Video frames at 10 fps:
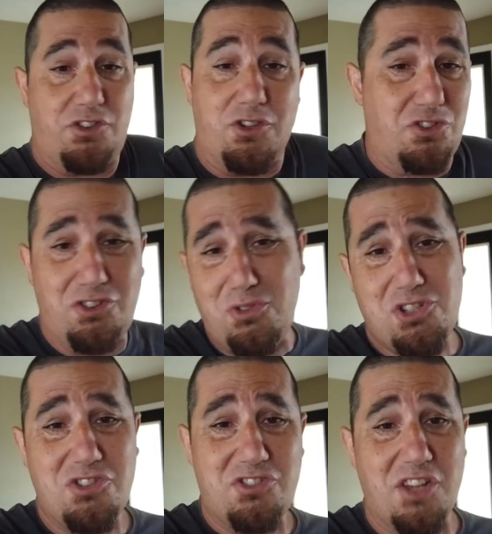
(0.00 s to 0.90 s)
because their
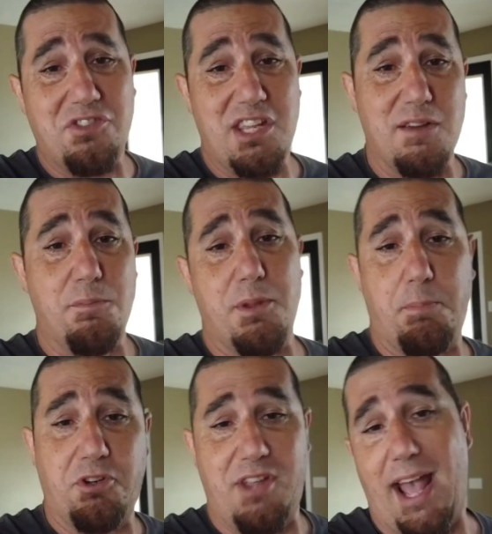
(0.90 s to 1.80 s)
suit just doesn't give them
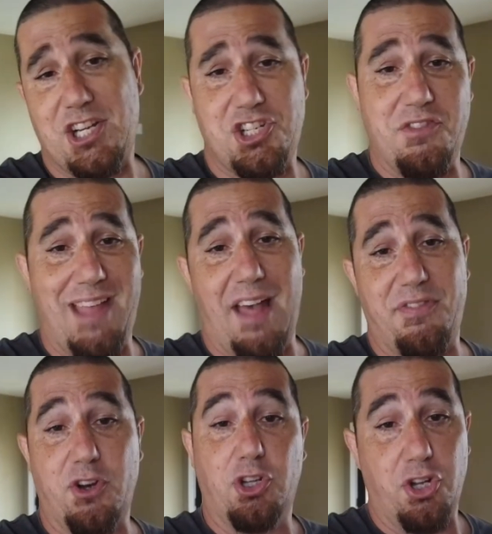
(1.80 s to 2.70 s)
the protection
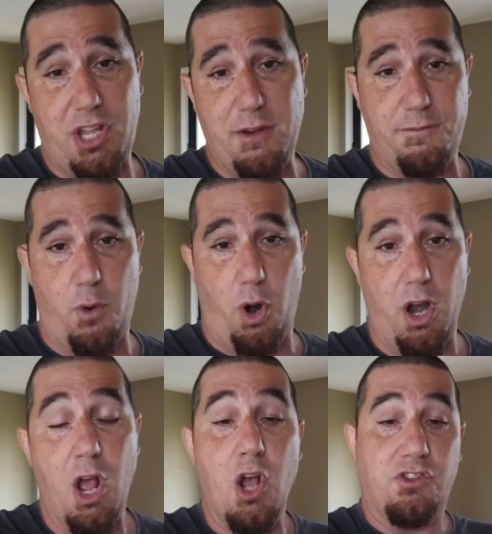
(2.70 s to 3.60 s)
that they're looking
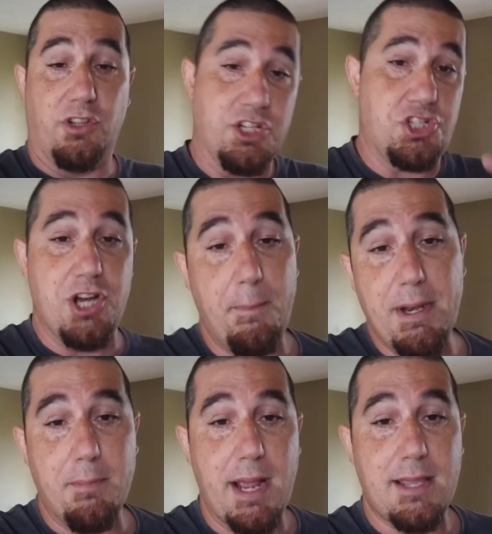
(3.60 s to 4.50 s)
for. So let's
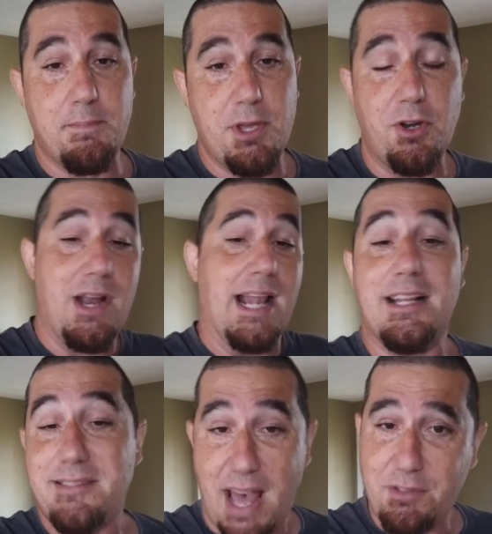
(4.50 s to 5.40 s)
jump into my computer
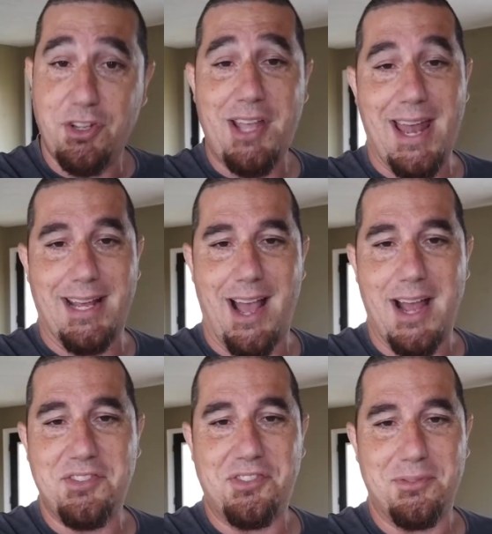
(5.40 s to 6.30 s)
and let's have a look at it,
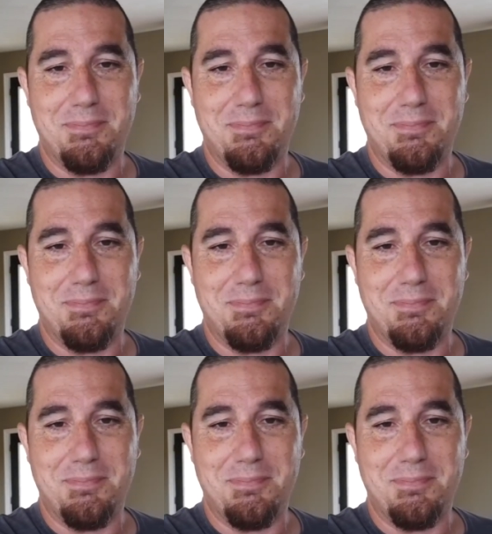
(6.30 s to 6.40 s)
guys.